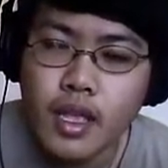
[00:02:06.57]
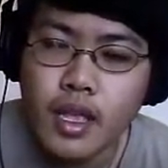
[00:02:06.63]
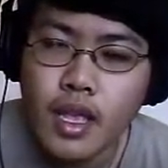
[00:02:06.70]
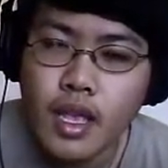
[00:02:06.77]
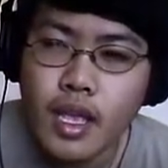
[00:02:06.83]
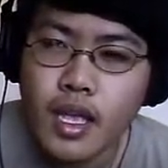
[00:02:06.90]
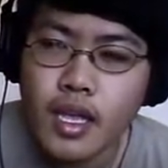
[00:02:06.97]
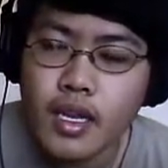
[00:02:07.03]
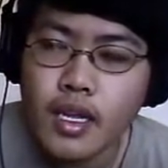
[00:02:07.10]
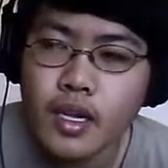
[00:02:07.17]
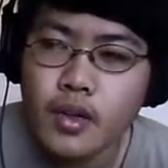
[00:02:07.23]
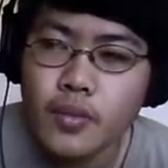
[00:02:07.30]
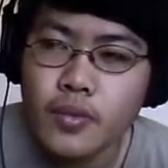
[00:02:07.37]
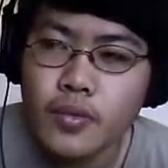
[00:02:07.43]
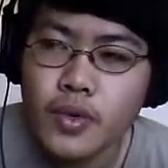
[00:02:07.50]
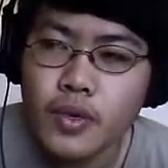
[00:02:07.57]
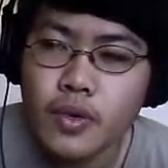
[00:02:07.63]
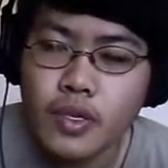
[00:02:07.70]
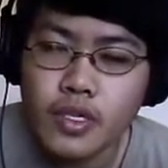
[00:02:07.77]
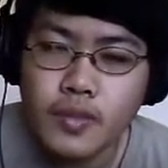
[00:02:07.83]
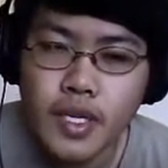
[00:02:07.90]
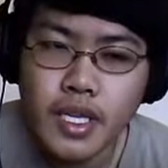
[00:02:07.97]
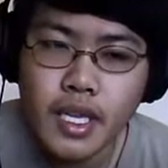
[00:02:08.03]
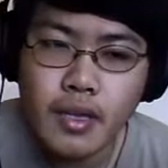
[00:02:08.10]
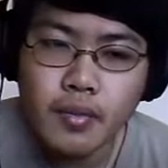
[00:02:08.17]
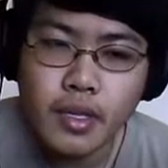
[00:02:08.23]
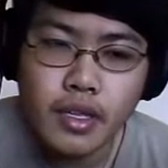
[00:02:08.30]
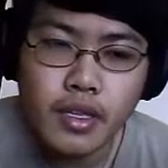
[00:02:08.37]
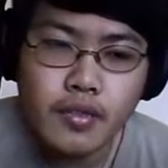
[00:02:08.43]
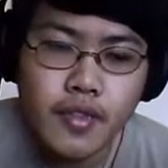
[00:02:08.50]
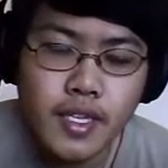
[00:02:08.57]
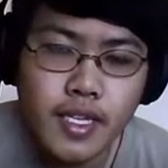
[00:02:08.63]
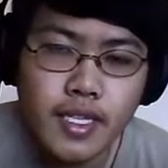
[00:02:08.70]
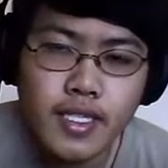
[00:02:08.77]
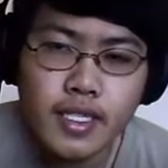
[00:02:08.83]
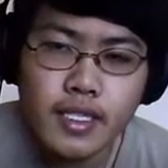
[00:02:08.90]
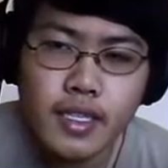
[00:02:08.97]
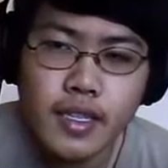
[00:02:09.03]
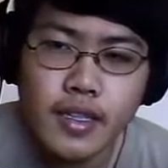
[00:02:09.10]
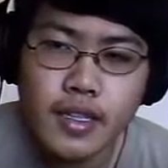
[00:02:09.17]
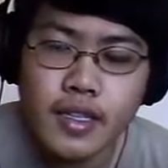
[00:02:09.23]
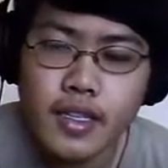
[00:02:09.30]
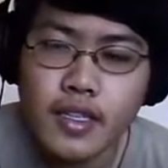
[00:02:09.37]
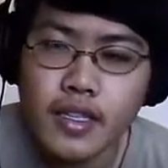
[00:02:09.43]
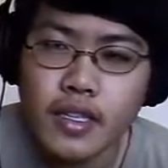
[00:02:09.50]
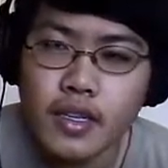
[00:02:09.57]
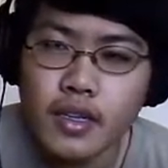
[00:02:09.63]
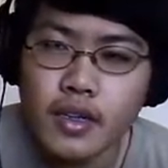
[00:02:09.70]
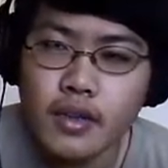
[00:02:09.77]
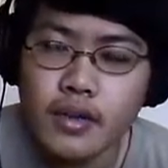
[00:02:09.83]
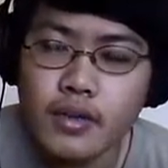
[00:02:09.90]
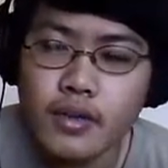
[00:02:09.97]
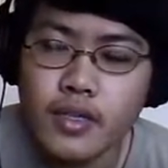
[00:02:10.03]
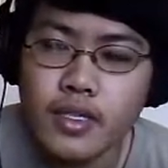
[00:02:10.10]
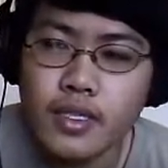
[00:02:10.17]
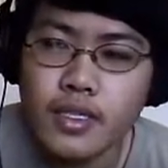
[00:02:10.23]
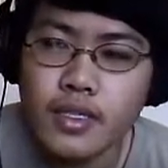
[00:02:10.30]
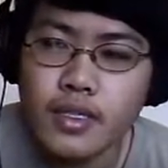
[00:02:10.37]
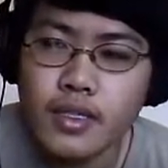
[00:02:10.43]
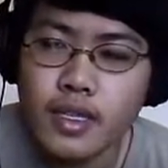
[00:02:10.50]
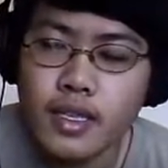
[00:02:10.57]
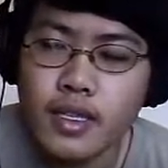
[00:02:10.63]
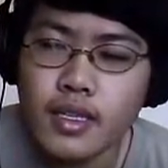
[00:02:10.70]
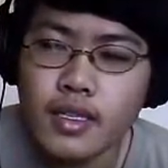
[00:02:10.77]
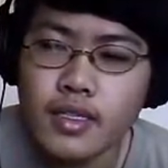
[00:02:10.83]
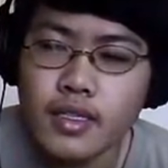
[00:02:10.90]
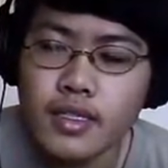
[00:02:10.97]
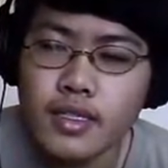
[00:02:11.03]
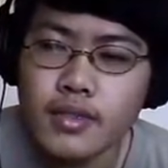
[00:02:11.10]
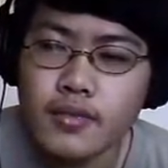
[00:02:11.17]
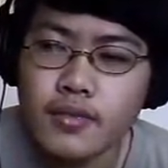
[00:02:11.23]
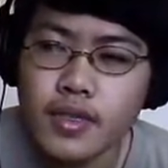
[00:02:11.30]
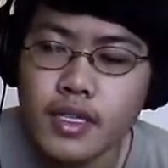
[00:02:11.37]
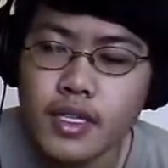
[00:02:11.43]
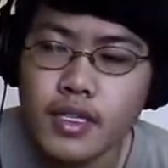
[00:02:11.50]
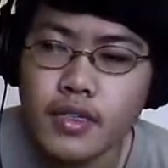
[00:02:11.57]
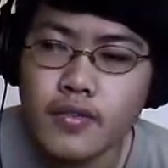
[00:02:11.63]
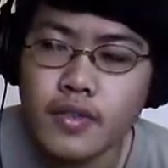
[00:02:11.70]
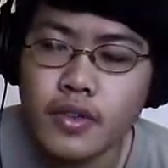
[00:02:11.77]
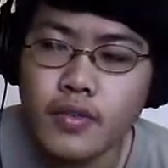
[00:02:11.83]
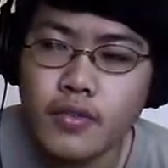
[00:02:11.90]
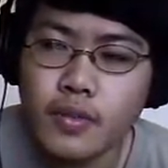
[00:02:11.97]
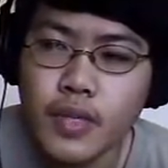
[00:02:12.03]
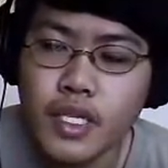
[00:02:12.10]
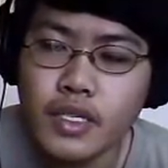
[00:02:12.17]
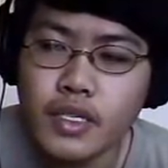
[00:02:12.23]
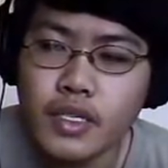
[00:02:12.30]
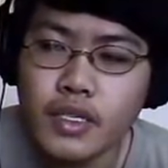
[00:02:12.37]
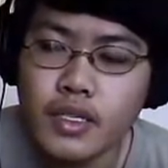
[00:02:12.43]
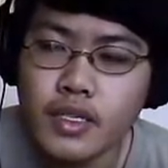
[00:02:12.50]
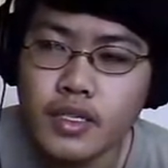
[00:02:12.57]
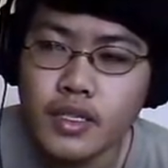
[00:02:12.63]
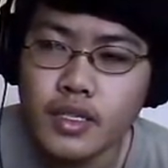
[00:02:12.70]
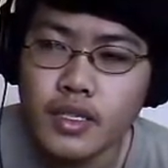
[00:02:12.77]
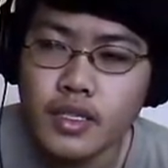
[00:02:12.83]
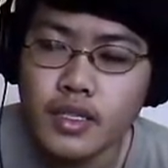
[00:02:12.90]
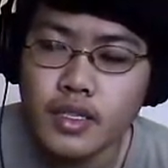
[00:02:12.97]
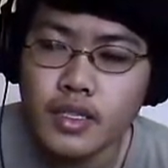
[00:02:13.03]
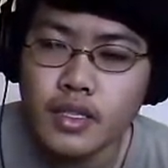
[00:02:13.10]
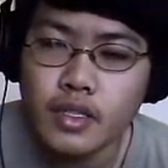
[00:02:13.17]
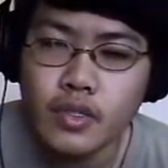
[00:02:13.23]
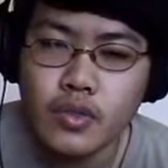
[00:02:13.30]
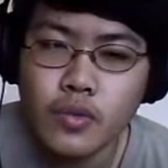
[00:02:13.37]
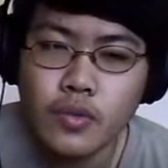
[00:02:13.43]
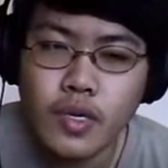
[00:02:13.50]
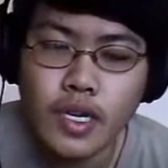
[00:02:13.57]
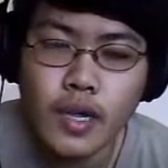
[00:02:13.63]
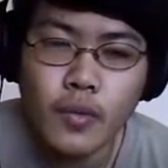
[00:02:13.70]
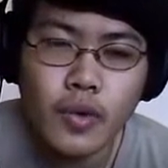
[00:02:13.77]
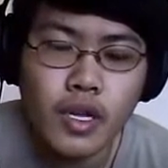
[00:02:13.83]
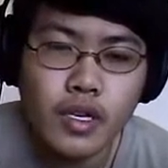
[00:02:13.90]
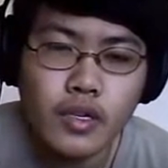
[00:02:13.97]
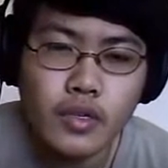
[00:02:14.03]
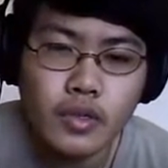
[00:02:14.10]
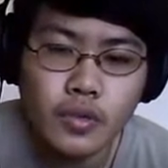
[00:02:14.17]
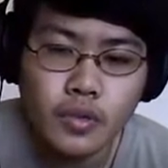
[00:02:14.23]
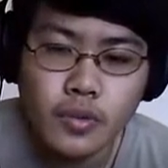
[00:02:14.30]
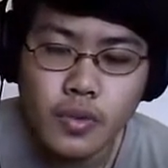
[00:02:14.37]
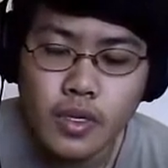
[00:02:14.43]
And I hope it records my gameplay. If it doesn't, then, you know, it's it's really difficult for me to do what I want to do.